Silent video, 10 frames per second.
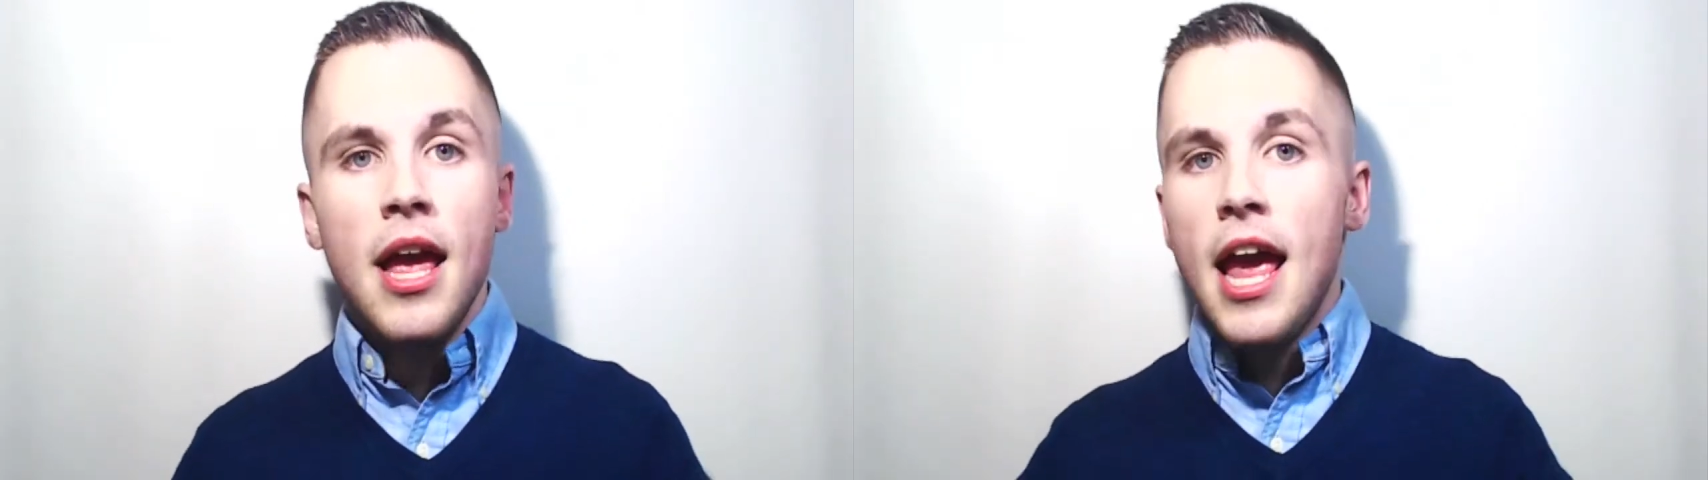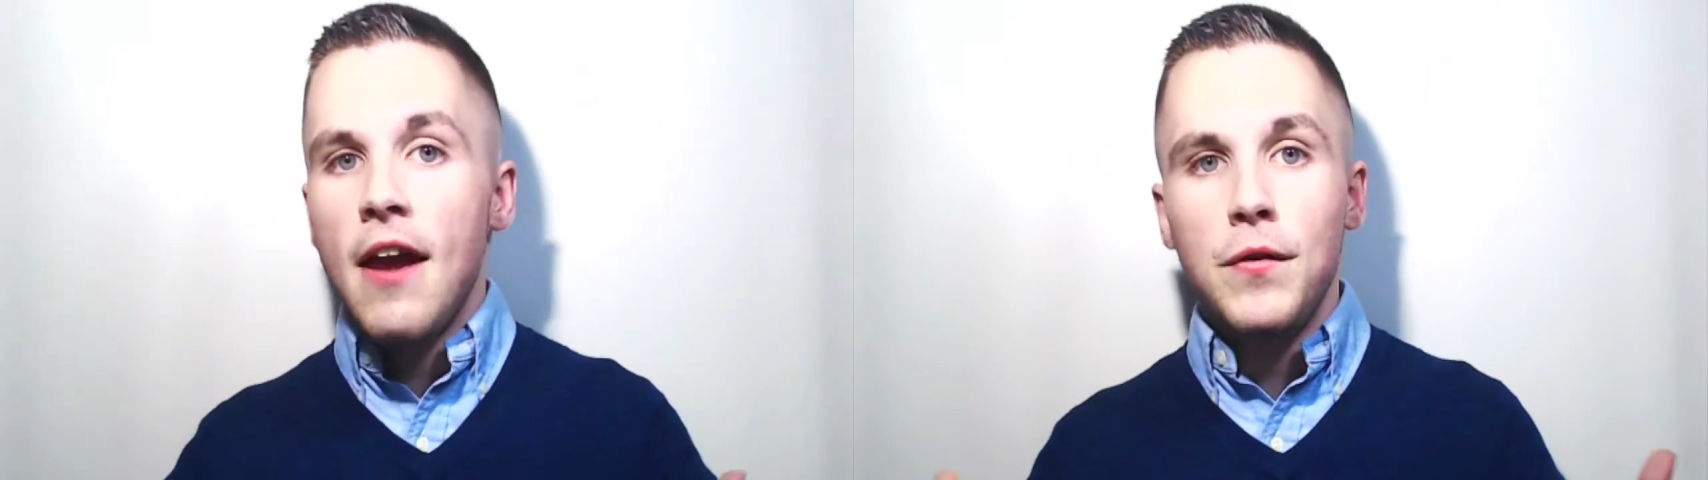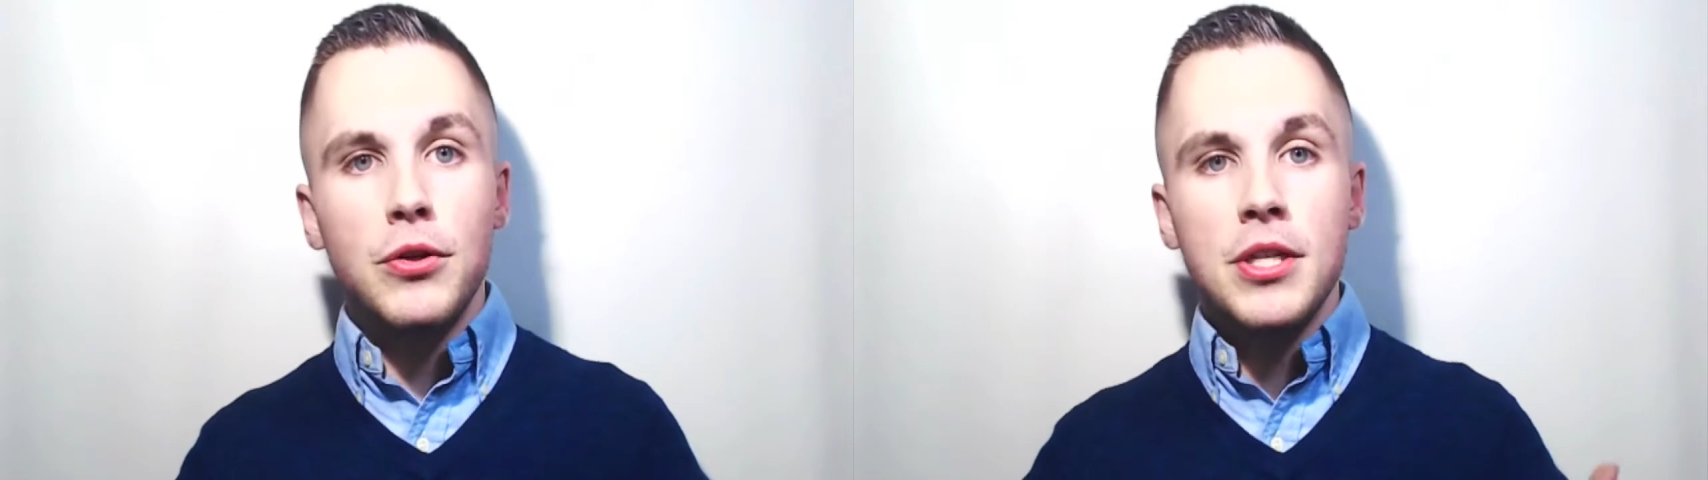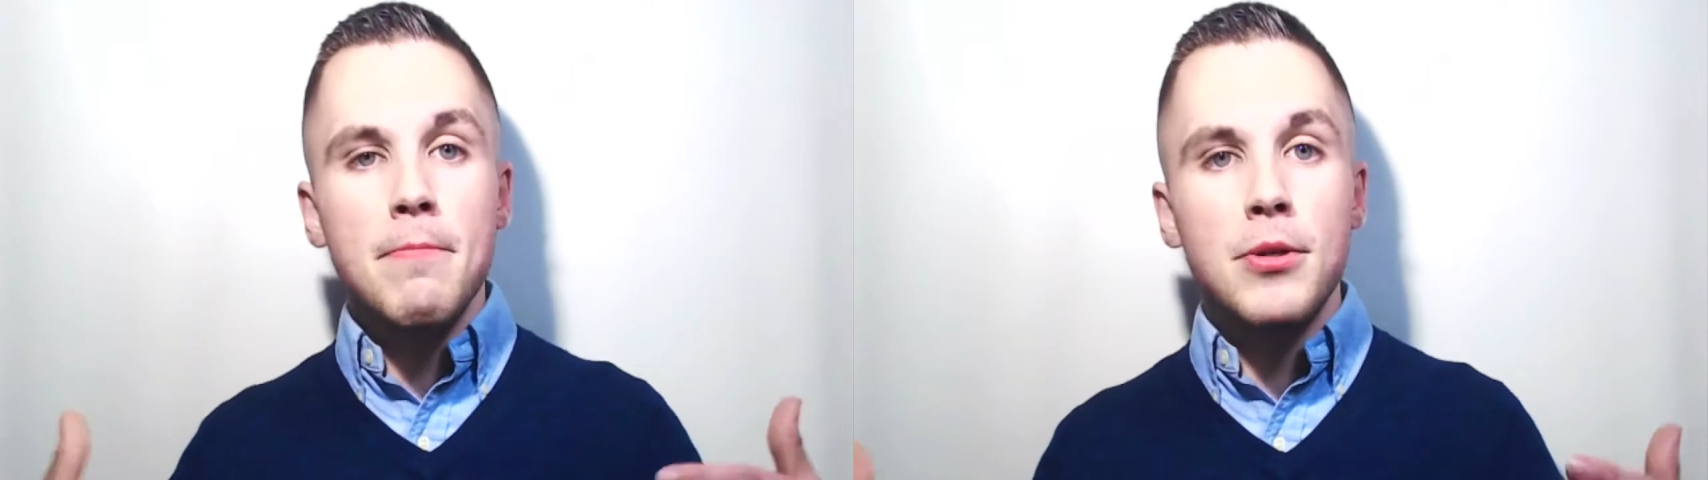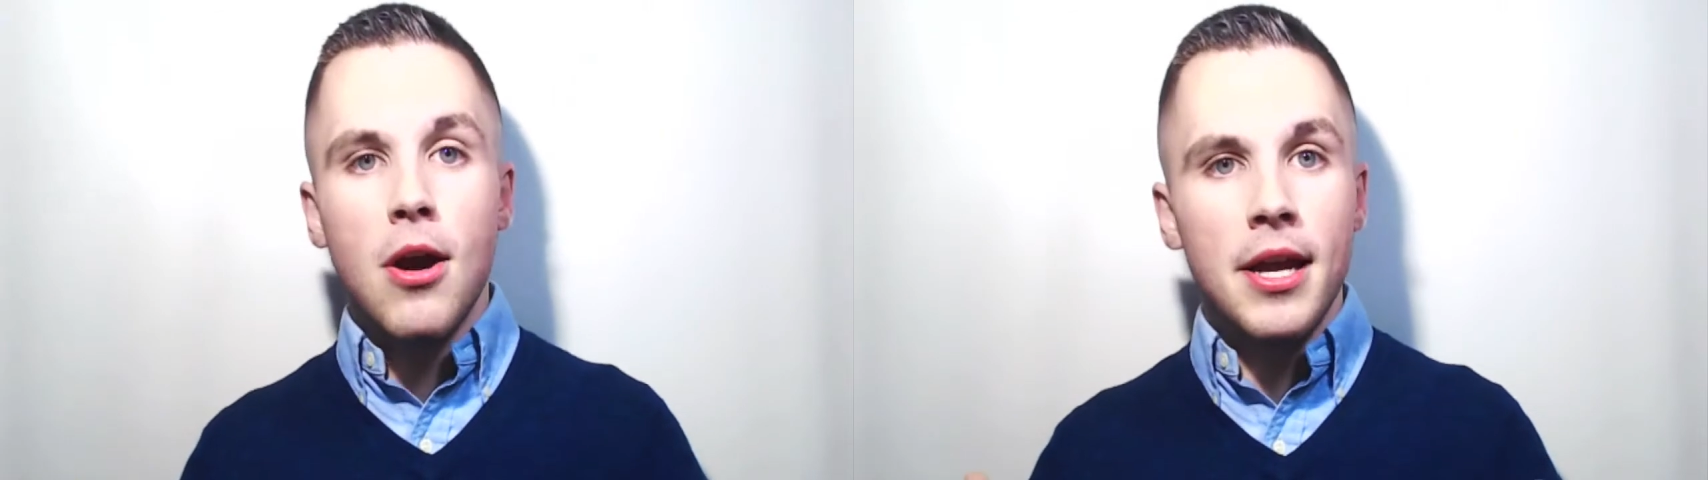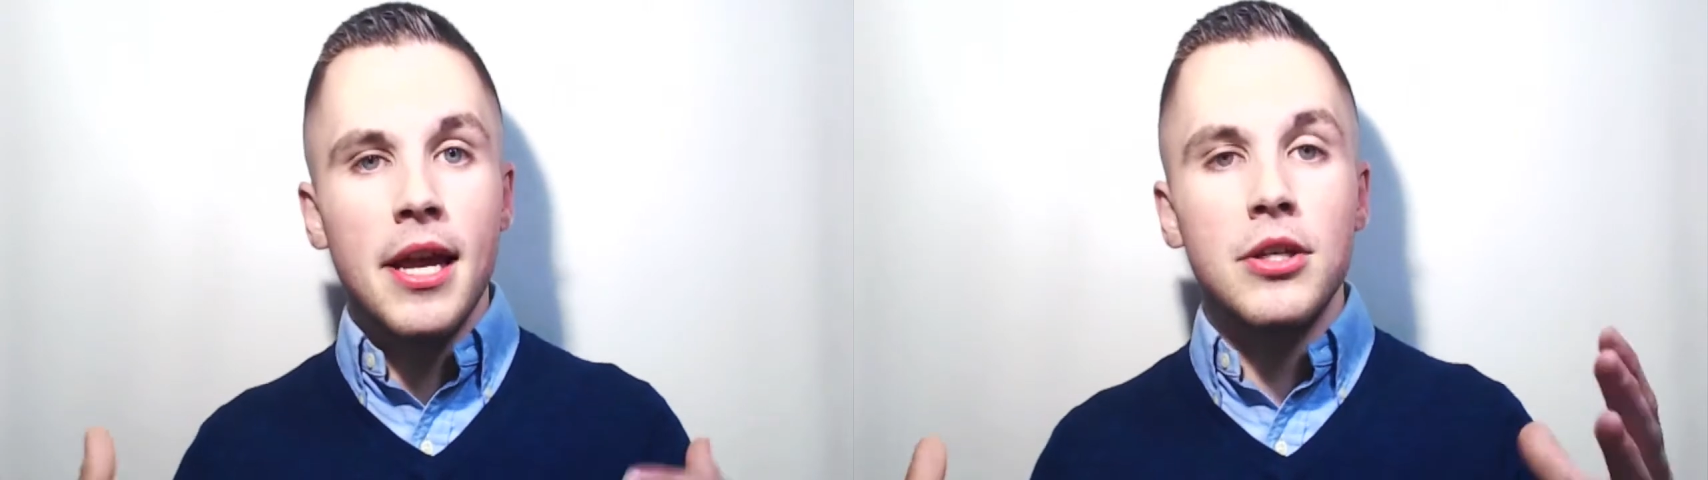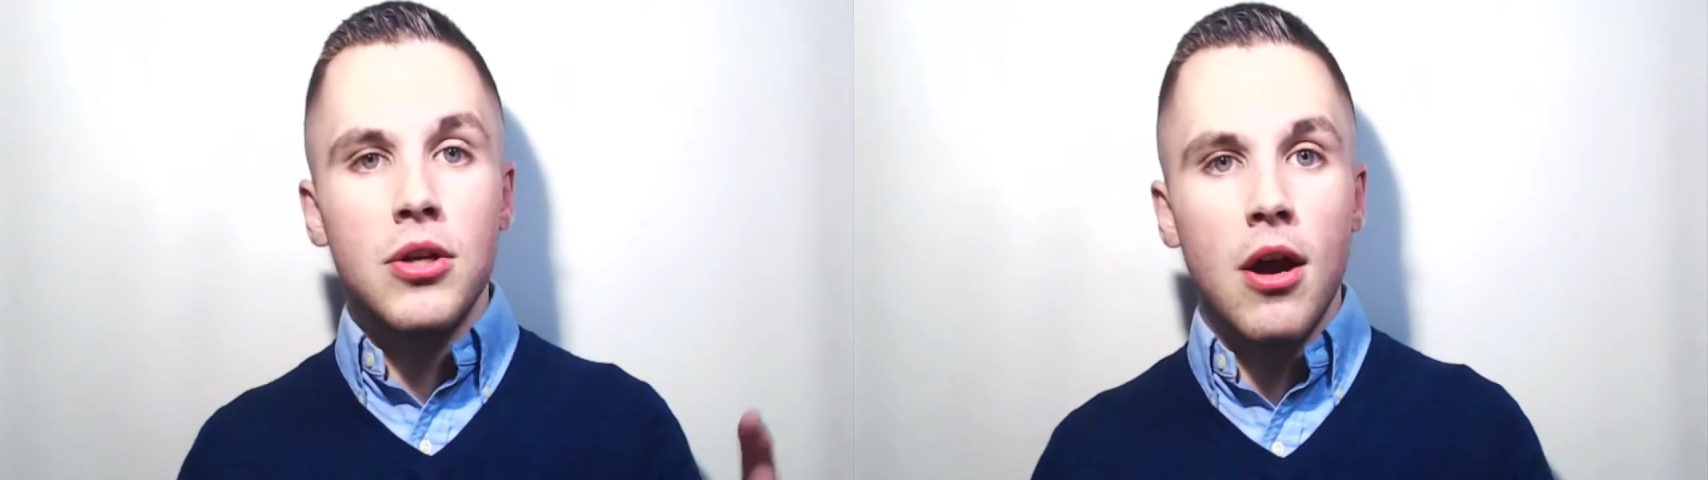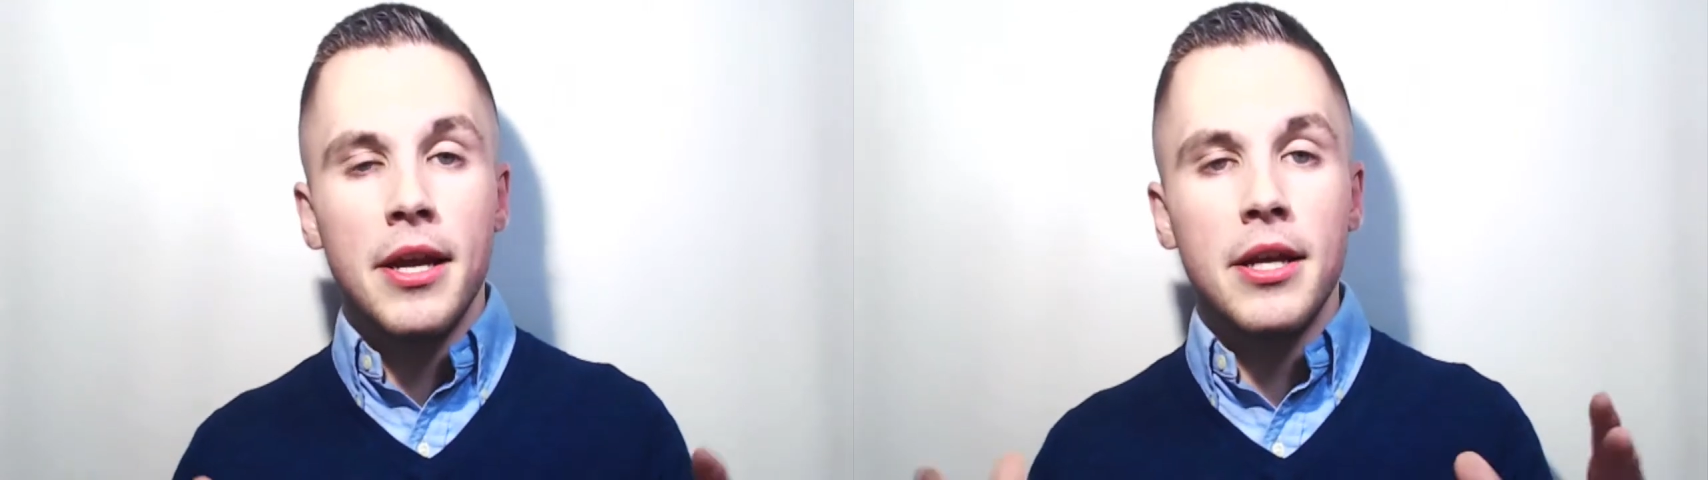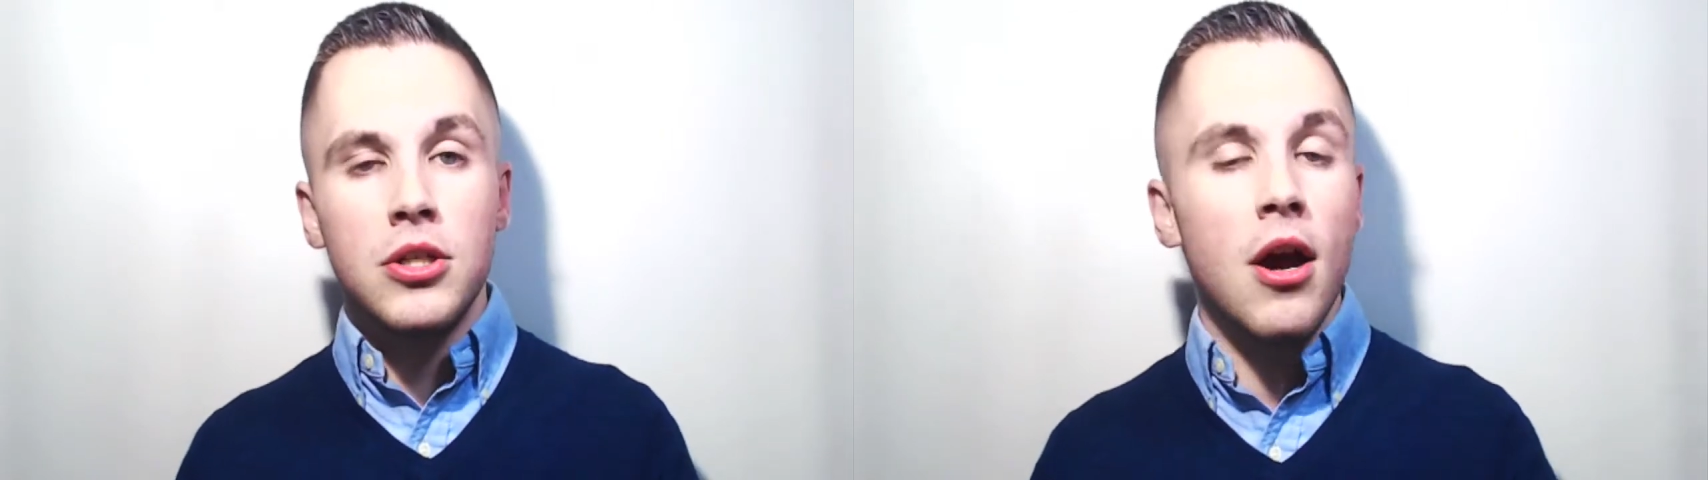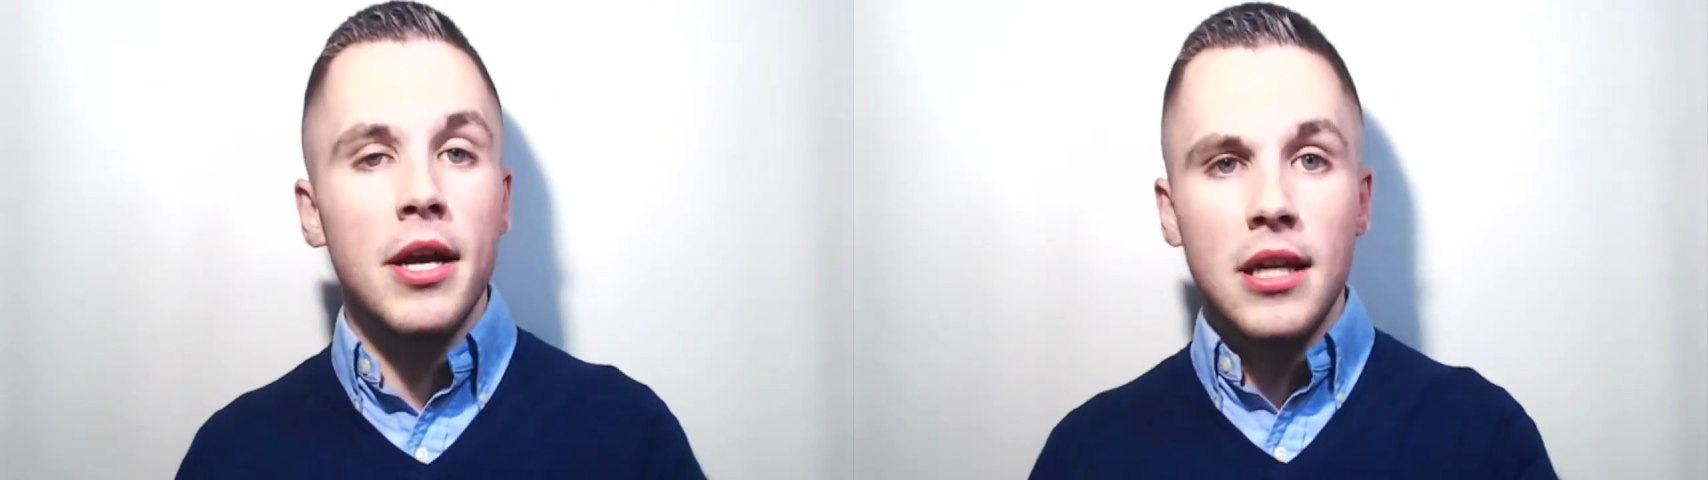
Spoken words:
If you just keep talking and talking and talking,